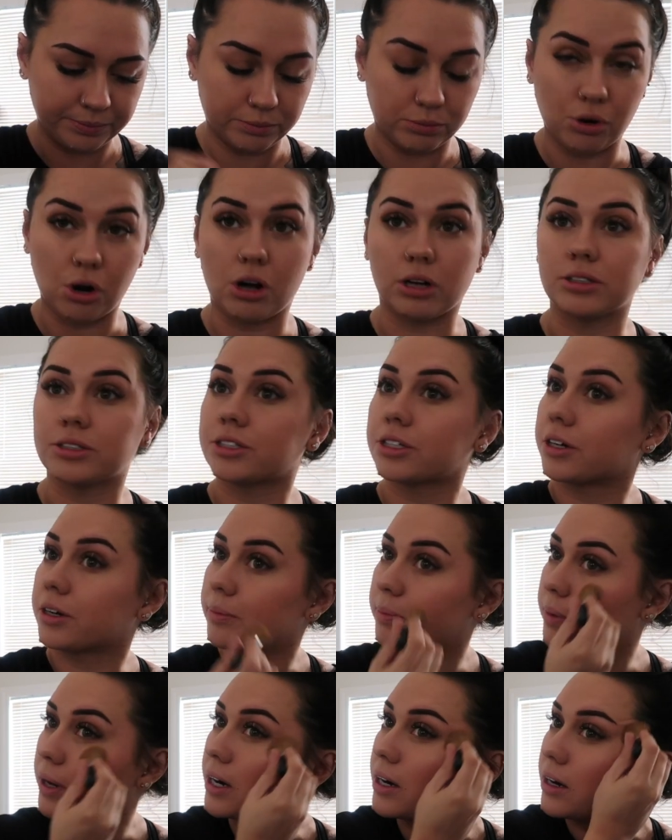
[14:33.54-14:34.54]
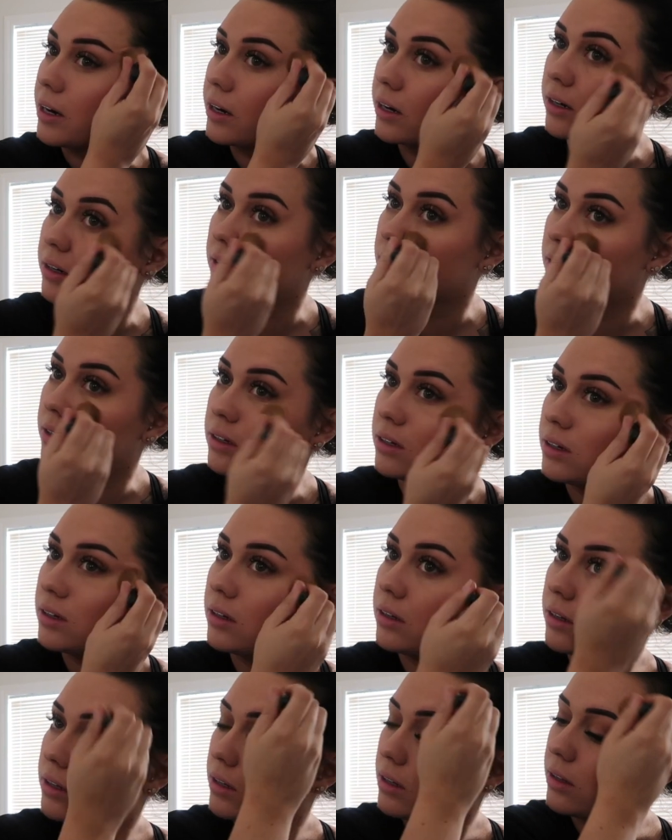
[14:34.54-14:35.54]
bronzer better
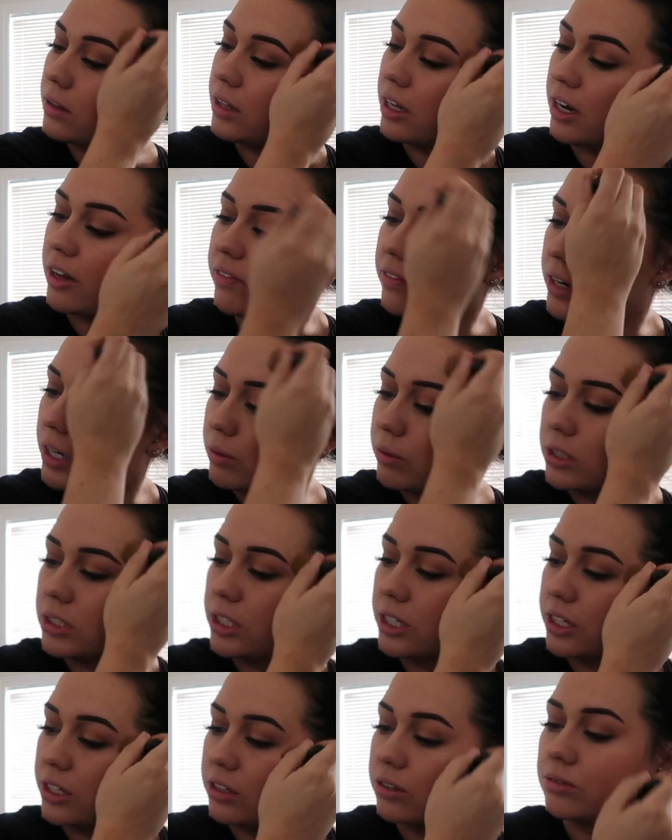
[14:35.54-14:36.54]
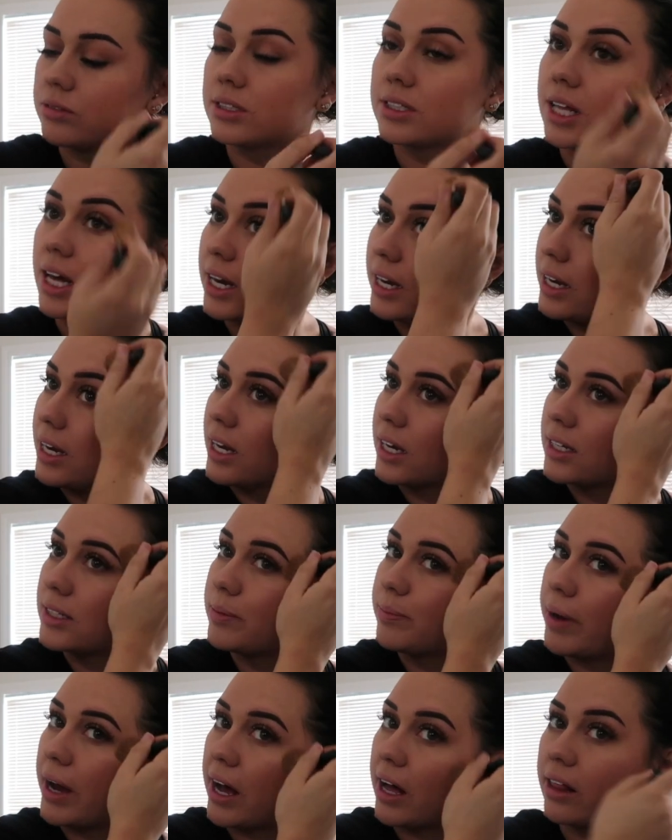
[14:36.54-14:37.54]
than if I were to use that
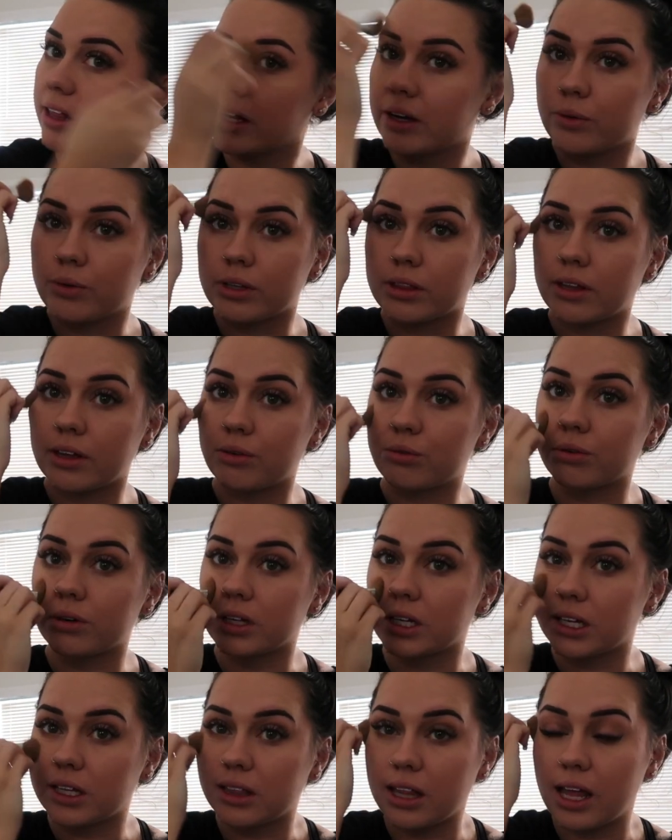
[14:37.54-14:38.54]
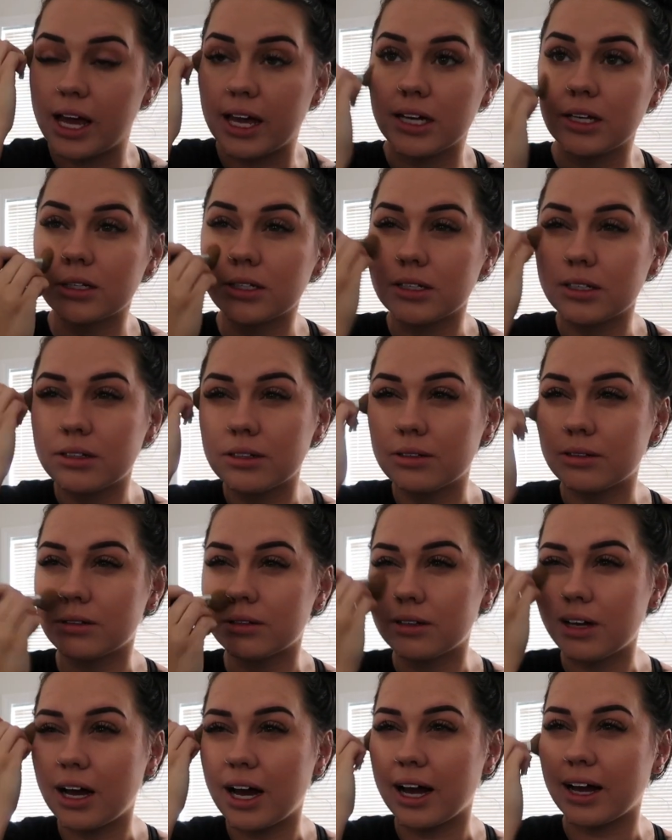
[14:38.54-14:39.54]
NYX palette with the really light
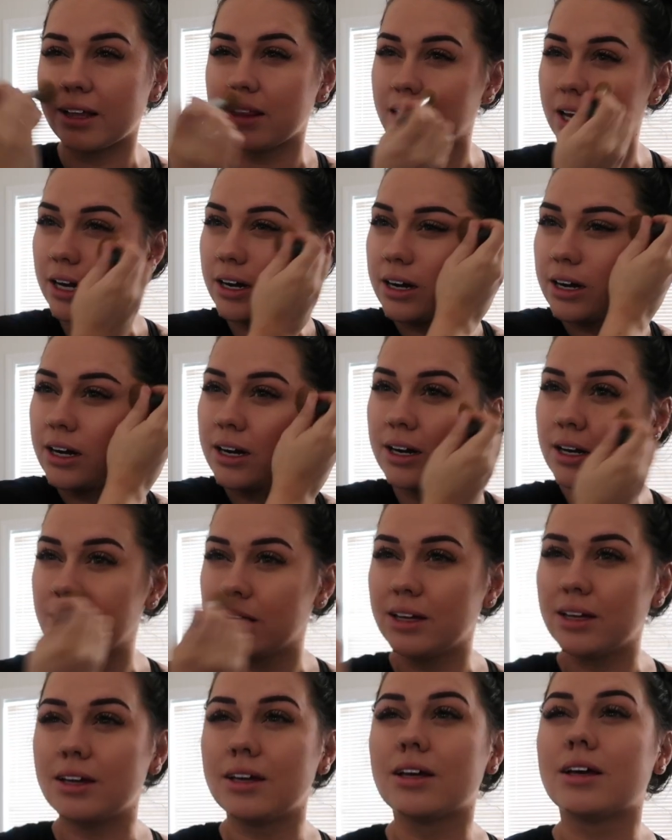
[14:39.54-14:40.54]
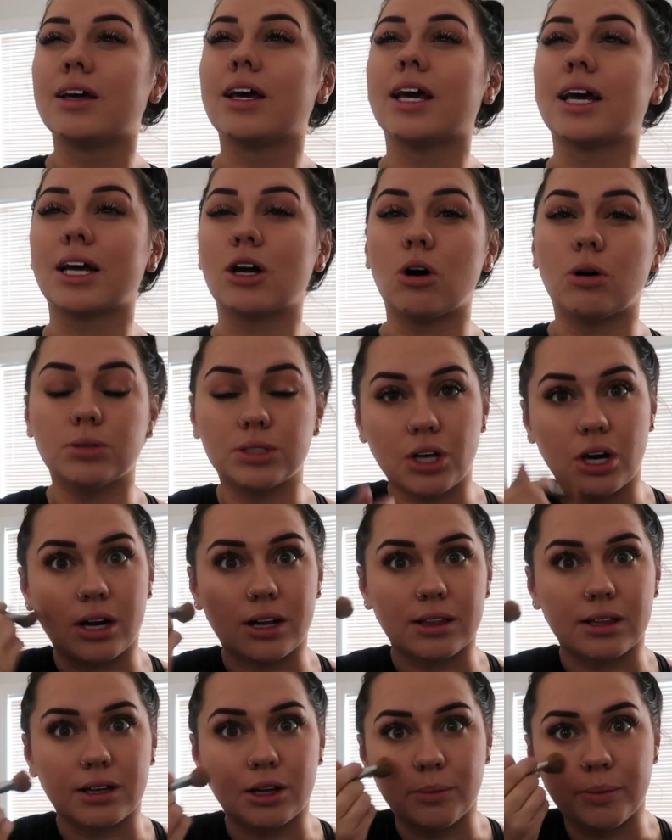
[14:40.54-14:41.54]
highlighter. It goes on
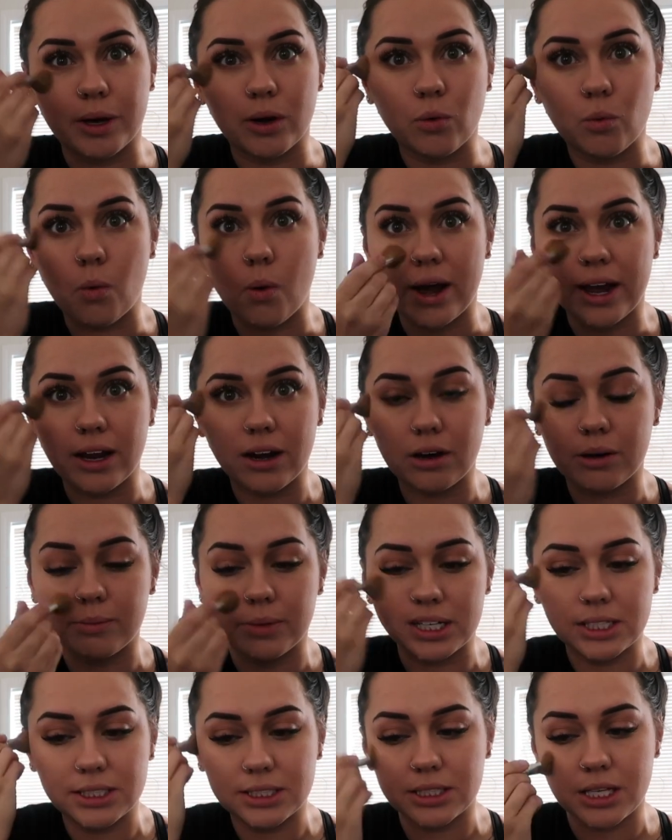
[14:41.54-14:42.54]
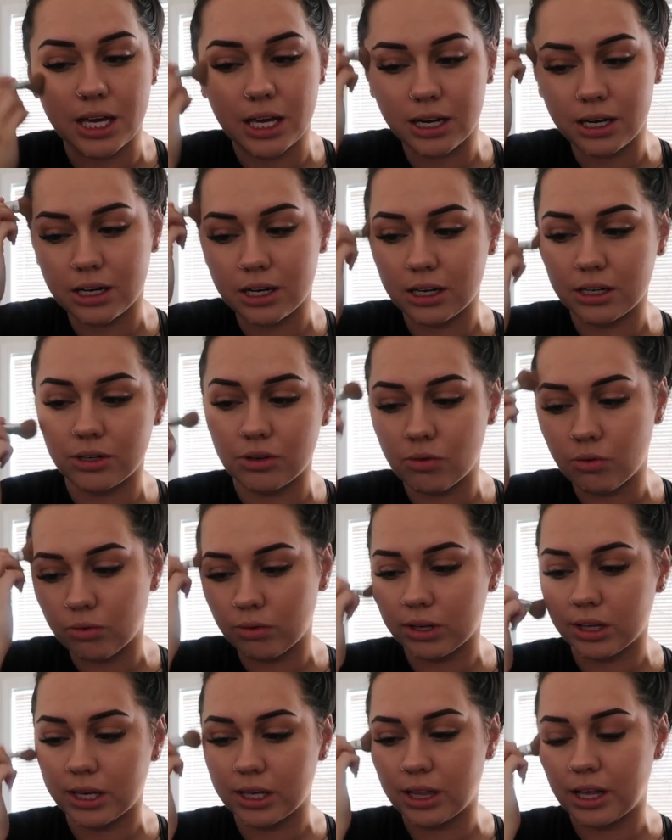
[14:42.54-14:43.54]
a little bit white on my skin, and I don't
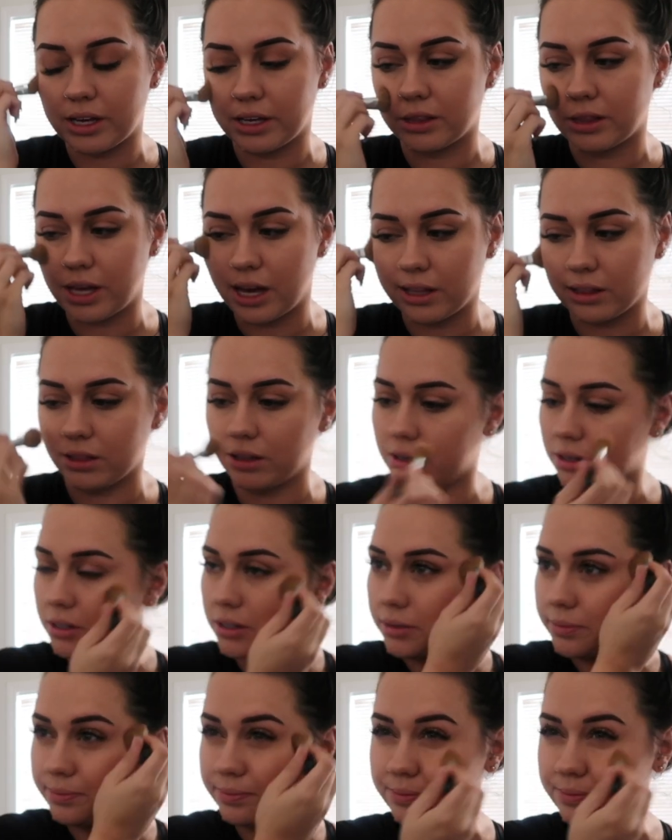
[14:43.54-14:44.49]
really like that look.